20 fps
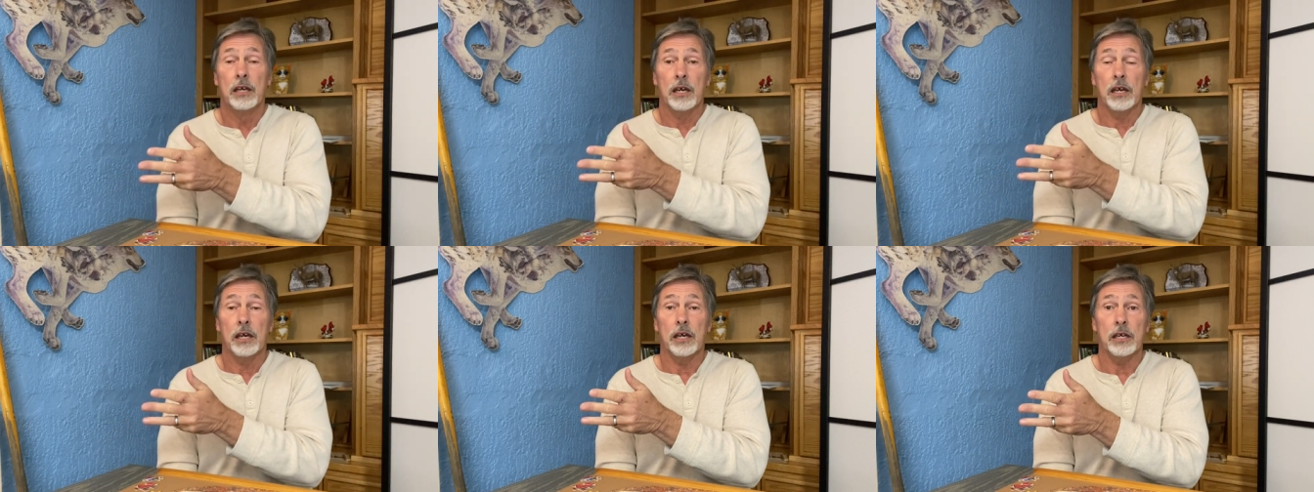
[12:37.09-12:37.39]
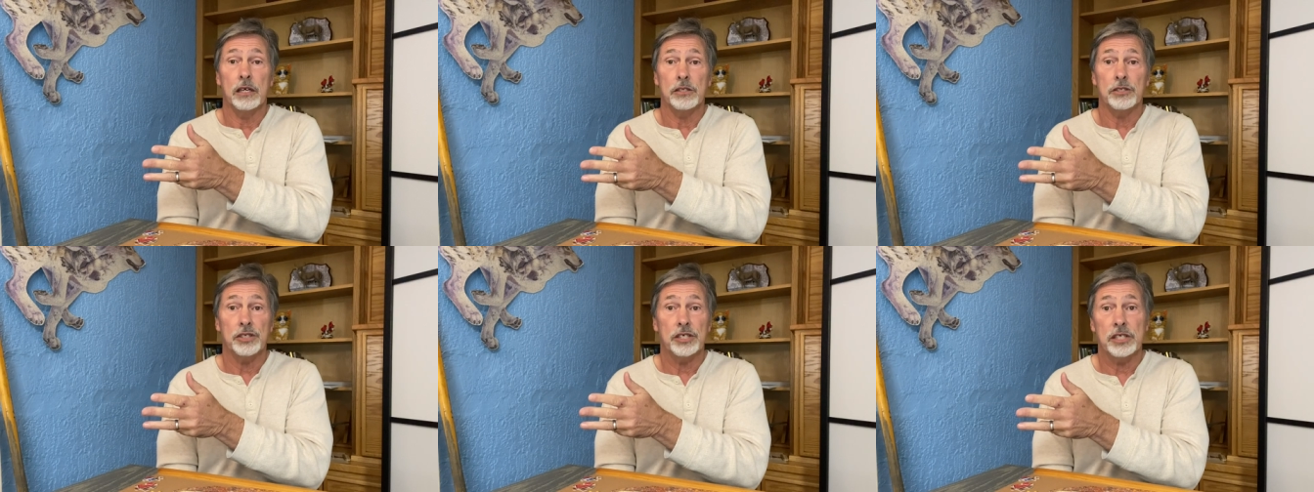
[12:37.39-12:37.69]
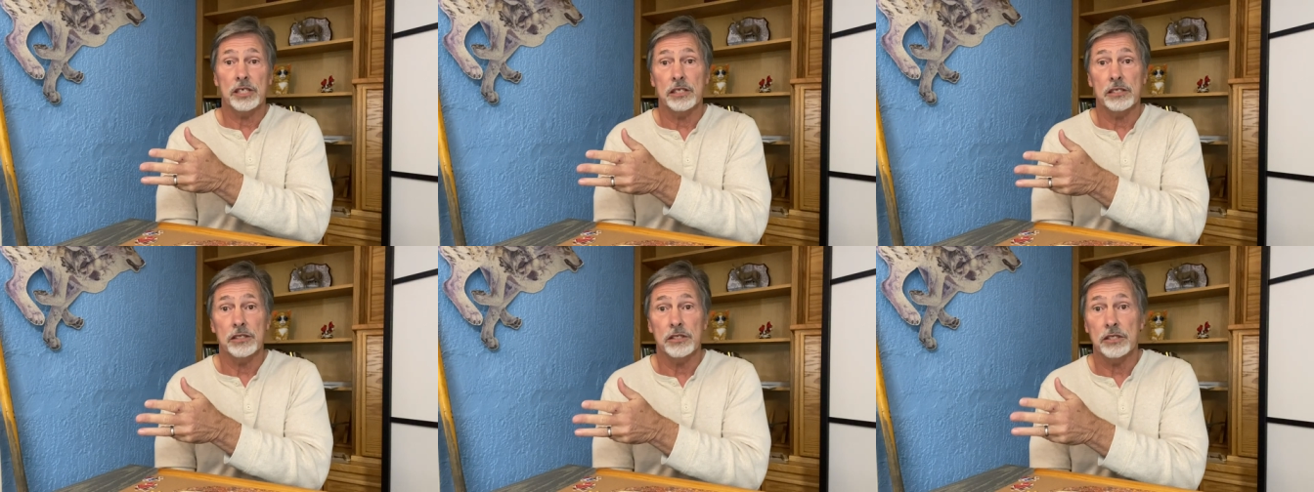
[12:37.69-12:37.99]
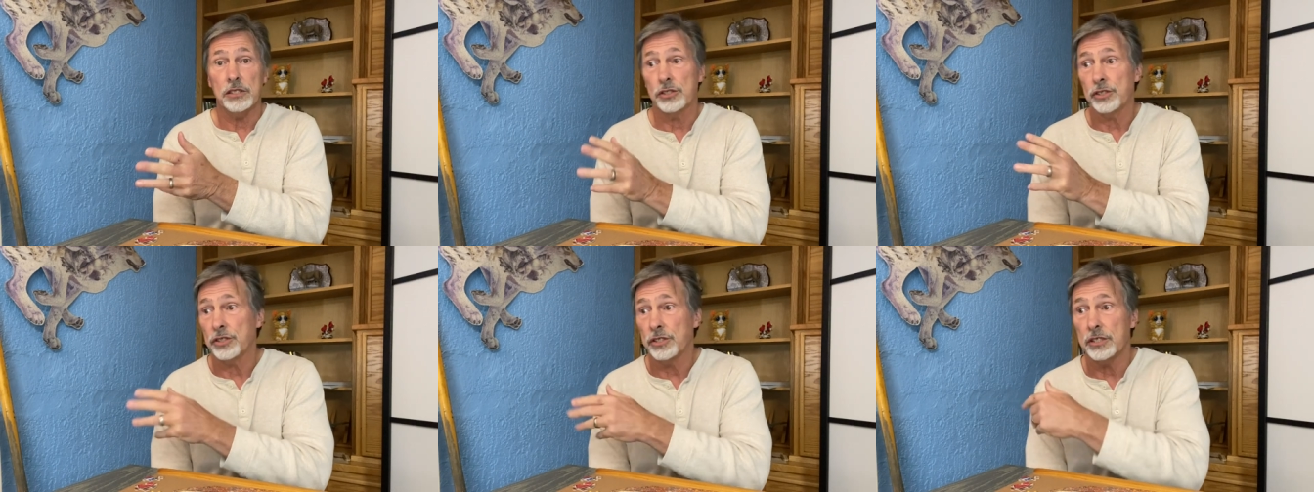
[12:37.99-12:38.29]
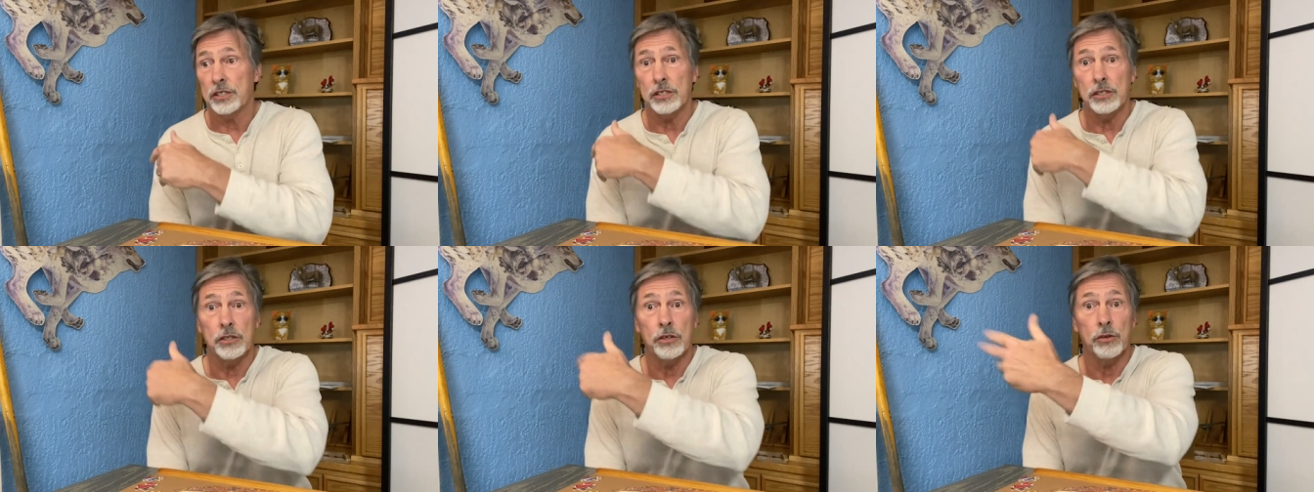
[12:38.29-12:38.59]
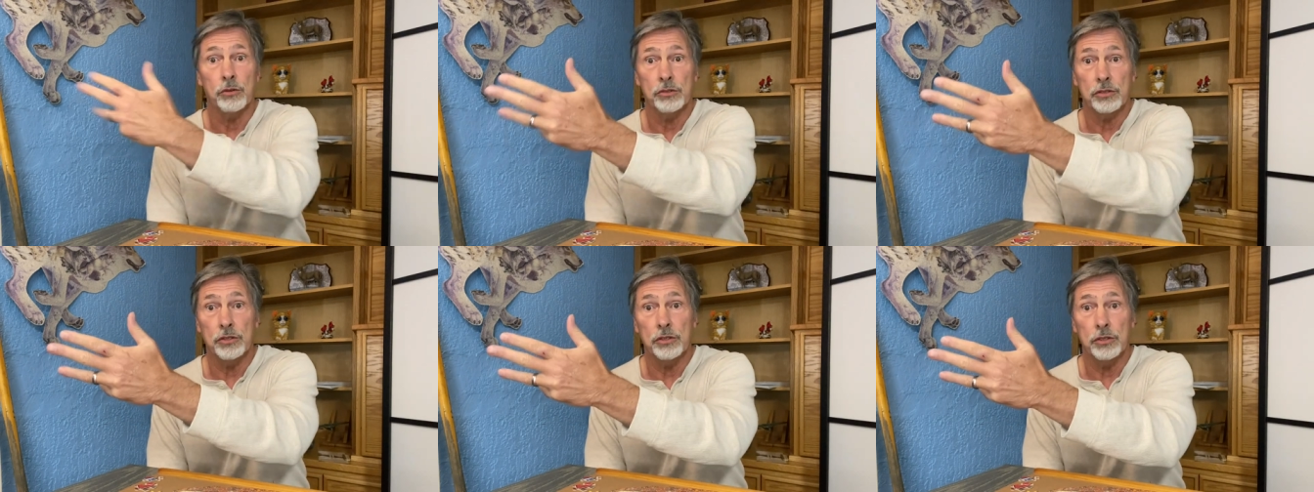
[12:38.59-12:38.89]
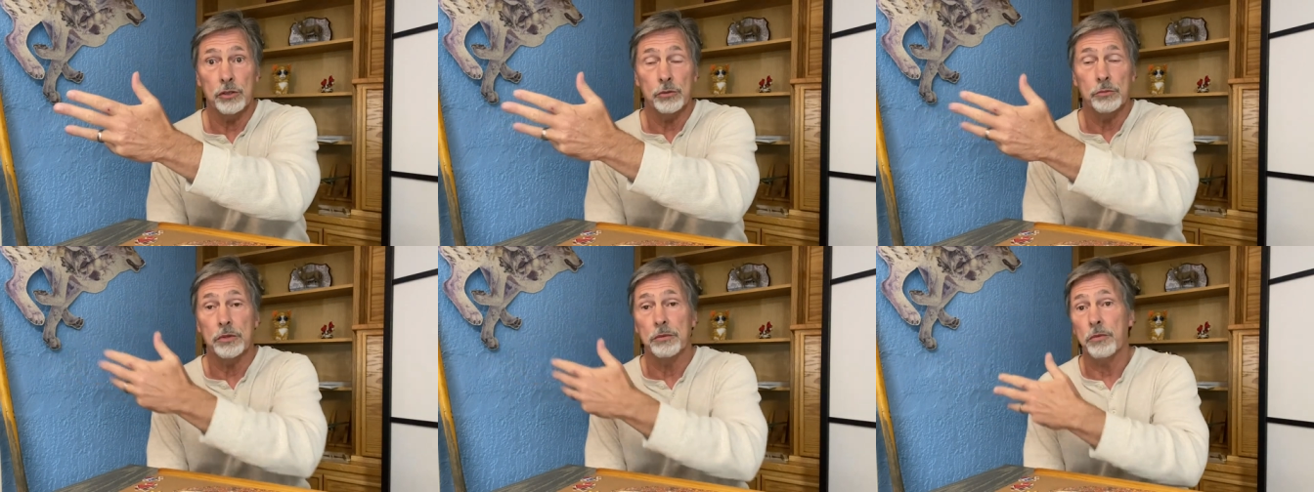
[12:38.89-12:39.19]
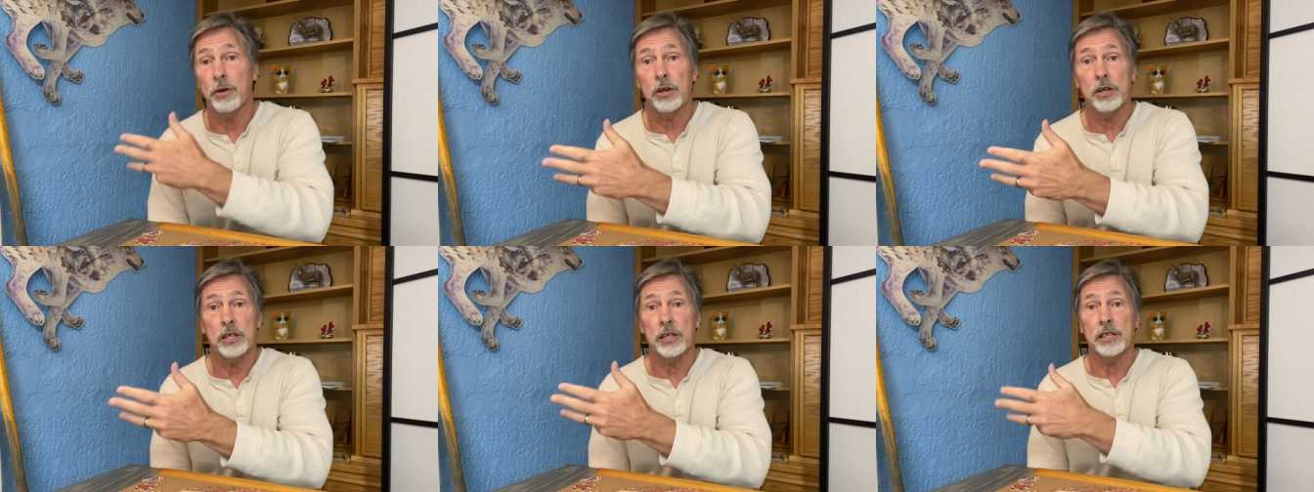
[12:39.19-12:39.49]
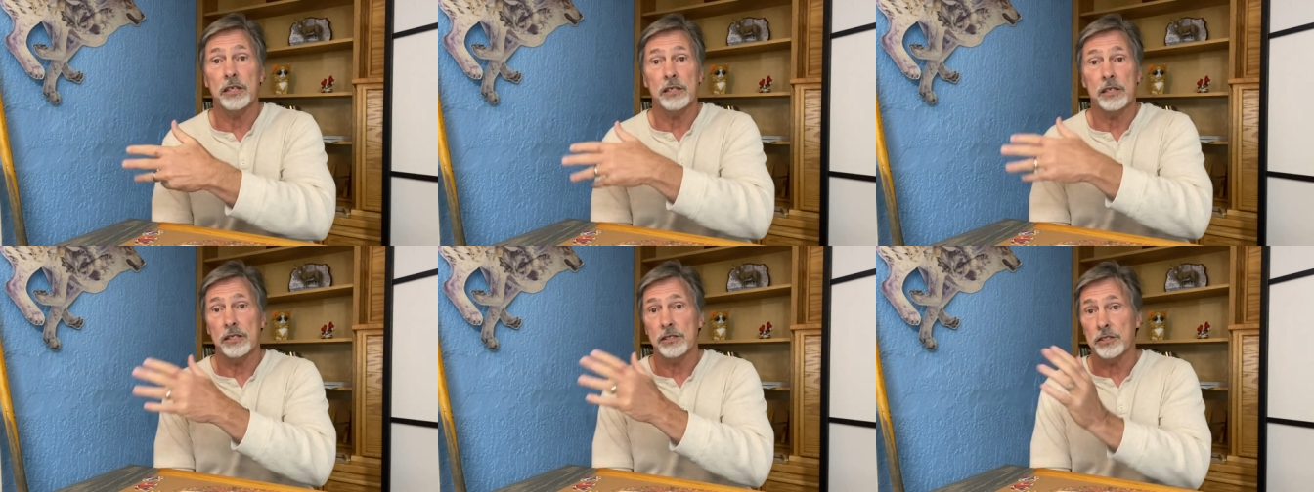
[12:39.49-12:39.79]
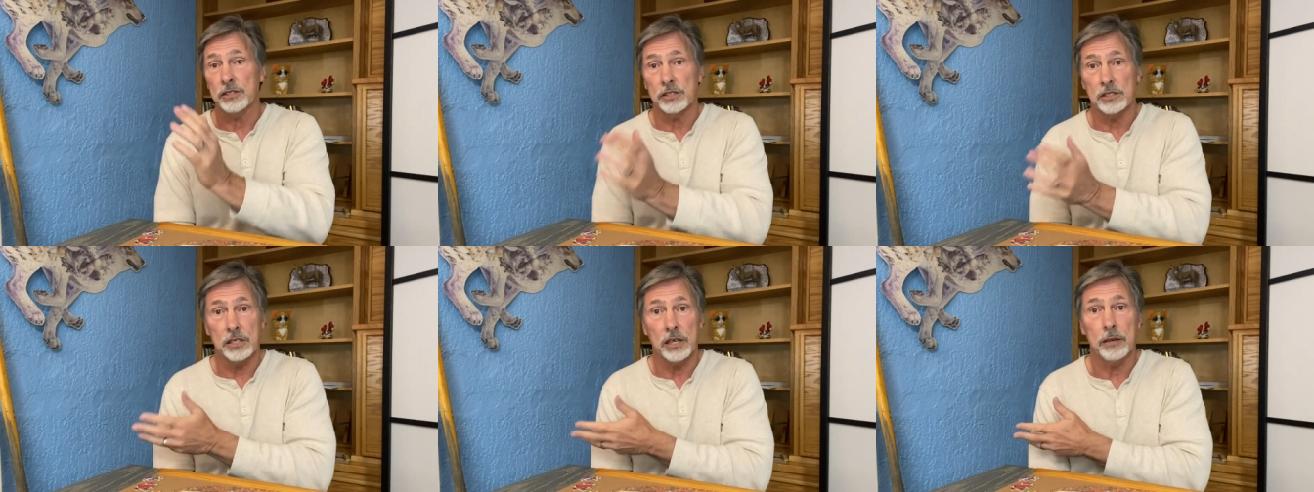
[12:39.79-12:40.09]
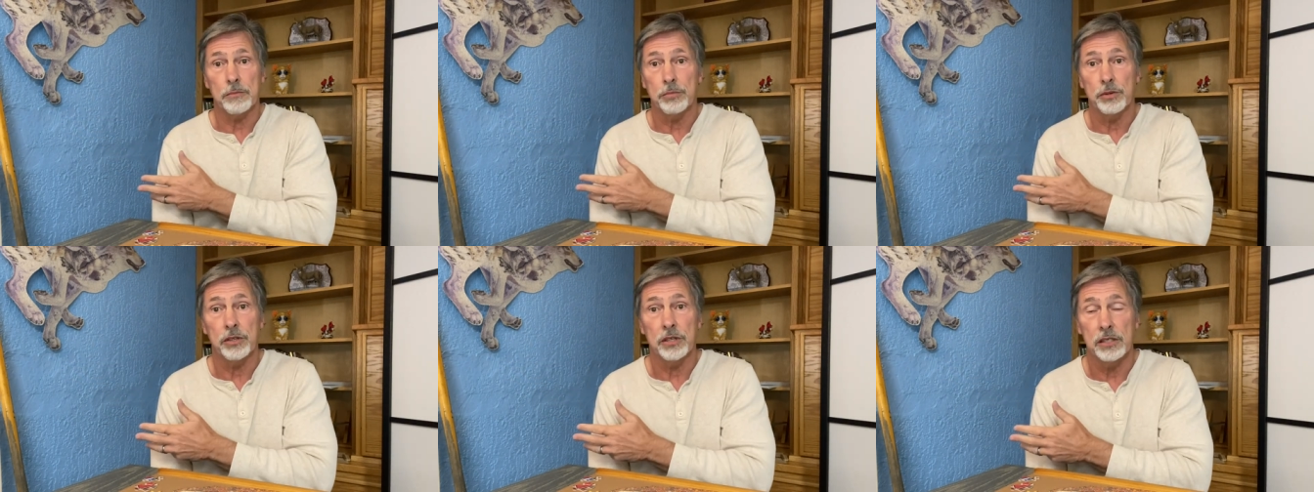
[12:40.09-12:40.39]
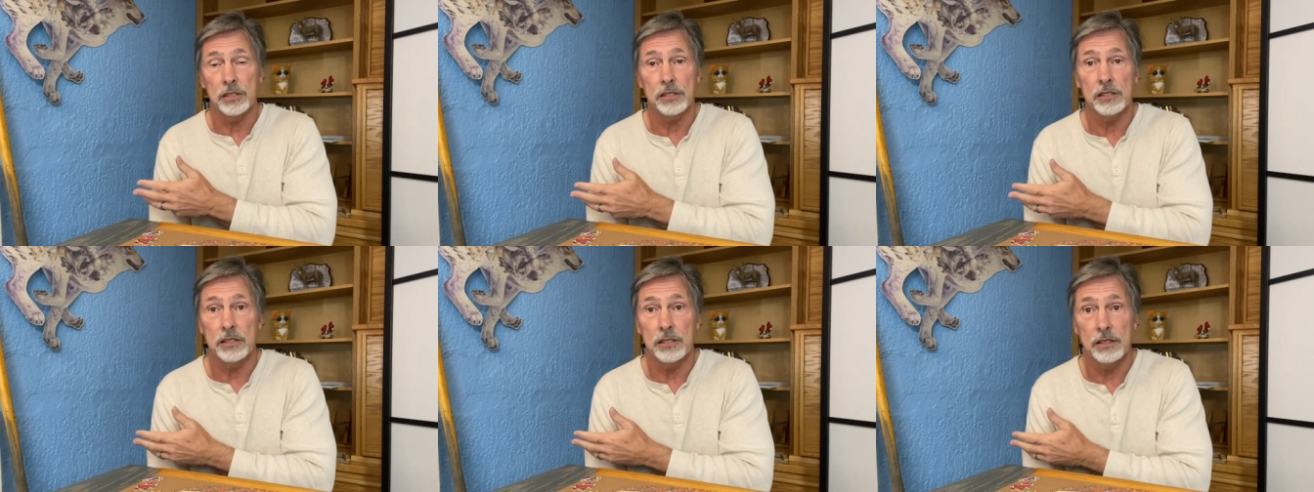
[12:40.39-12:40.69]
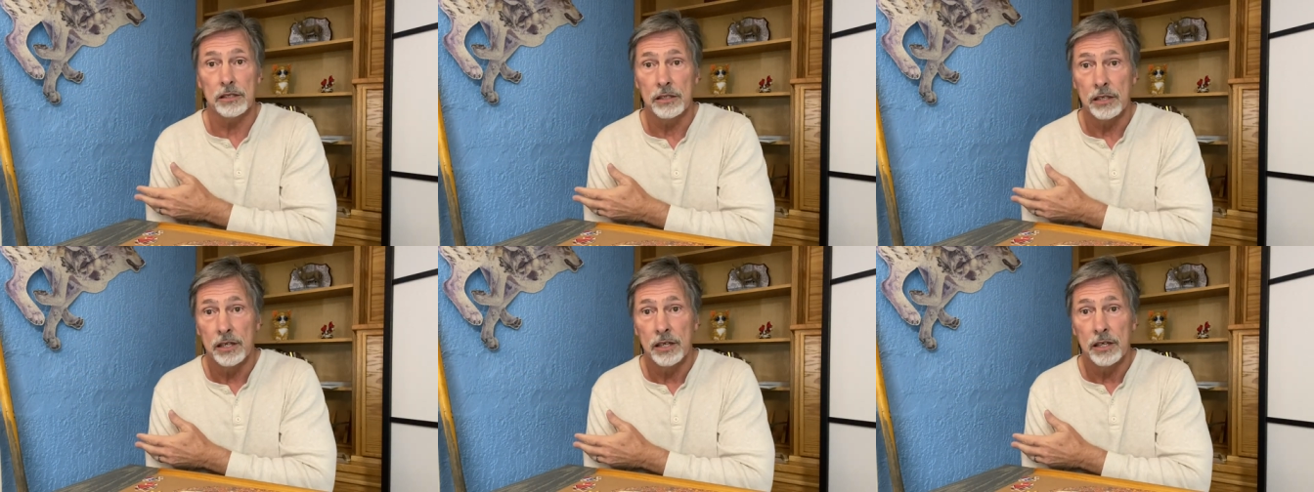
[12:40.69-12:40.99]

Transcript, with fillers: uh, chickens that just didn't go to the human market that just got put into